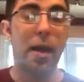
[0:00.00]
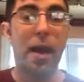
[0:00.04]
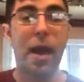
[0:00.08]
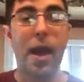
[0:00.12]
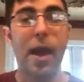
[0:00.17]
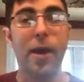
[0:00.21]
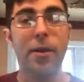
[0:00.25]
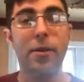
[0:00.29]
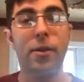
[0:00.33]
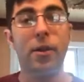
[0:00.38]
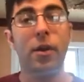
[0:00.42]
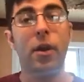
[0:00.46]

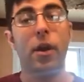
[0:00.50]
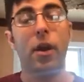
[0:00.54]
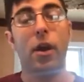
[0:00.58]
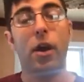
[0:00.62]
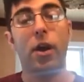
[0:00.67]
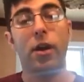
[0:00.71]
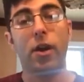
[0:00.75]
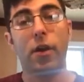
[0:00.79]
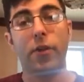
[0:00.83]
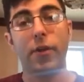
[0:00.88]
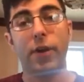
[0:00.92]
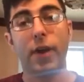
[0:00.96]
And
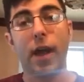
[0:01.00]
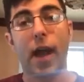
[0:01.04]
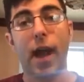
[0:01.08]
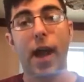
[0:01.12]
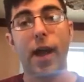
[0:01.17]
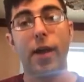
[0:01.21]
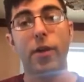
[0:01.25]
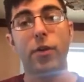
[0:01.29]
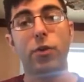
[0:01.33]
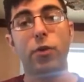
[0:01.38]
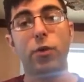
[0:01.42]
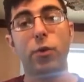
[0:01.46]
another
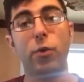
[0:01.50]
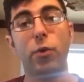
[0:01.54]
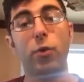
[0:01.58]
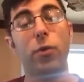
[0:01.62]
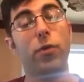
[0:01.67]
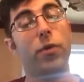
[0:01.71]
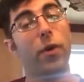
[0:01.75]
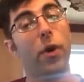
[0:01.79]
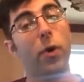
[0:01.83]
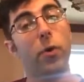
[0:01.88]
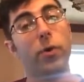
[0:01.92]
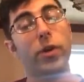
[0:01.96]
guy
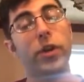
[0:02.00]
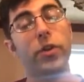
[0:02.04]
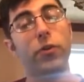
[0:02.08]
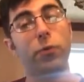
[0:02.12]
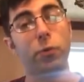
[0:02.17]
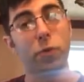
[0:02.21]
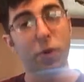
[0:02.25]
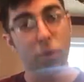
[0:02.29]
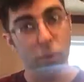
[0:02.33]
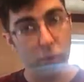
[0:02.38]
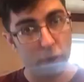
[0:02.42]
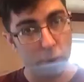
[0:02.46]
who the
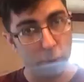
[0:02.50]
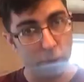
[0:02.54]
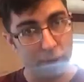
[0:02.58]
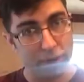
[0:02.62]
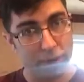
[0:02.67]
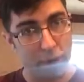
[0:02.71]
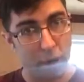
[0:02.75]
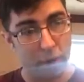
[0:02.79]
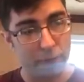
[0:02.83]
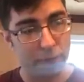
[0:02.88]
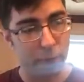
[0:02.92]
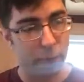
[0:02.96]
Hokies will want to
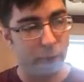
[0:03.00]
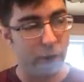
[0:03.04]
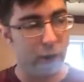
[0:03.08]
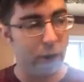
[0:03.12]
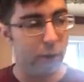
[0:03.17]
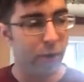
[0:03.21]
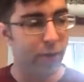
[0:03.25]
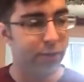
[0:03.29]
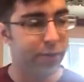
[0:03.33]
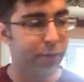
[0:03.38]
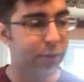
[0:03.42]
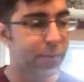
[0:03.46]
watch out for,
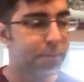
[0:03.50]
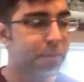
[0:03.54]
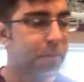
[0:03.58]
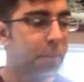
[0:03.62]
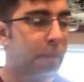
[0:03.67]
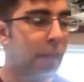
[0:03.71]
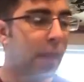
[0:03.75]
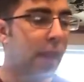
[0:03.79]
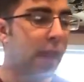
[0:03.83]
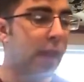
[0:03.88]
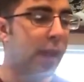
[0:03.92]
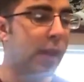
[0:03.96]
however,
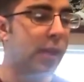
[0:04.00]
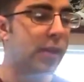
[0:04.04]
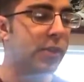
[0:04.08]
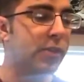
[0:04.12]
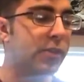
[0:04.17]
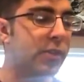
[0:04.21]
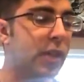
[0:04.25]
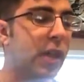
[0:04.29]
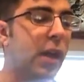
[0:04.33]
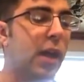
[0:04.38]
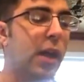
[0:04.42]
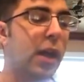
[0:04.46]

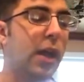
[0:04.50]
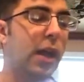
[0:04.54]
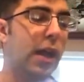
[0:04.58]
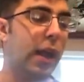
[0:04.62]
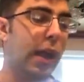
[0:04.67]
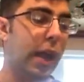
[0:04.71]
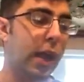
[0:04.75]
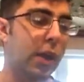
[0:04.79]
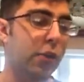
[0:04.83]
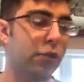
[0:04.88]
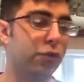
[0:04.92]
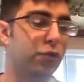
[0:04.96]
is
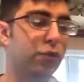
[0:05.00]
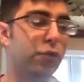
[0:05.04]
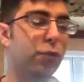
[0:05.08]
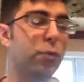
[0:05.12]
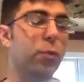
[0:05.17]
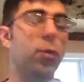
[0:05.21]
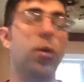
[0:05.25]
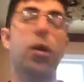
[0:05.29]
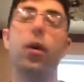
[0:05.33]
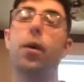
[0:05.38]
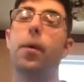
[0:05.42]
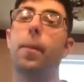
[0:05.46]

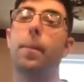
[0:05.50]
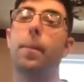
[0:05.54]
Andrew